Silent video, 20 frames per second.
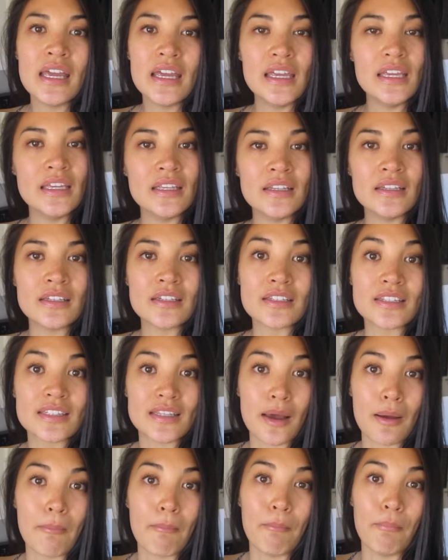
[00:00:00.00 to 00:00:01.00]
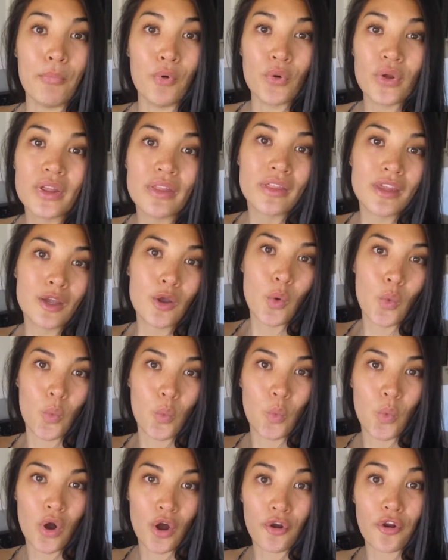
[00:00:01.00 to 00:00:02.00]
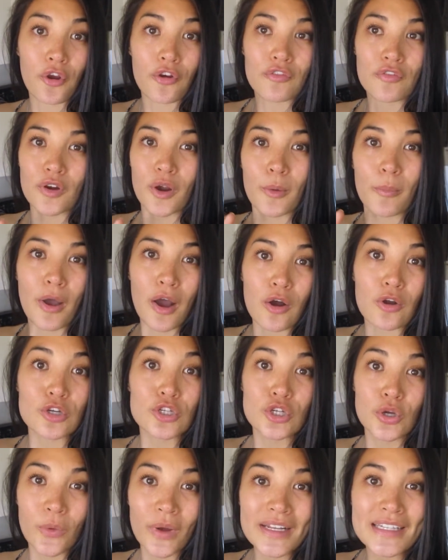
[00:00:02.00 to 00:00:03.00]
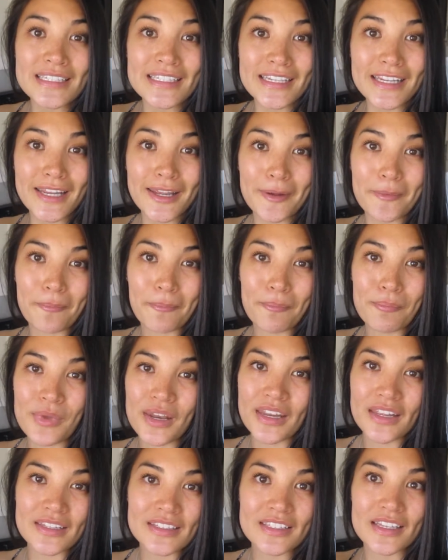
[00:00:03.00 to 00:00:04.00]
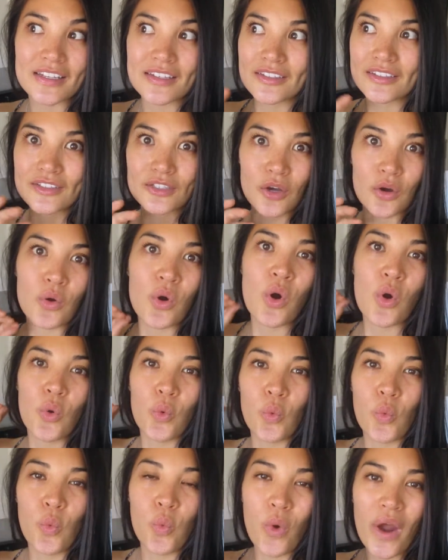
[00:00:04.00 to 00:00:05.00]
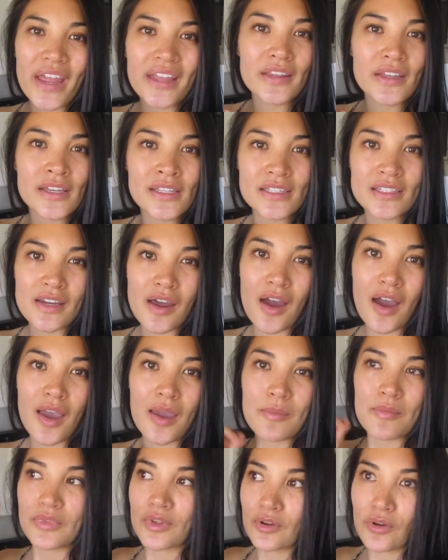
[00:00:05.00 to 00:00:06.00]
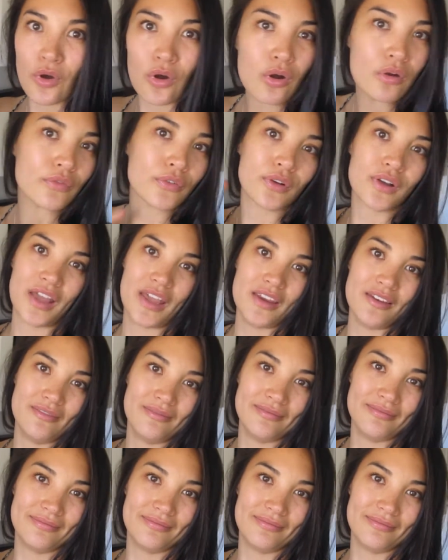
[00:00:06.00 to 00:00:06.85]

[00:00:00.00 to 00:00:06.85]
in some boiling water for about 20 minutes. So way less time than overnight.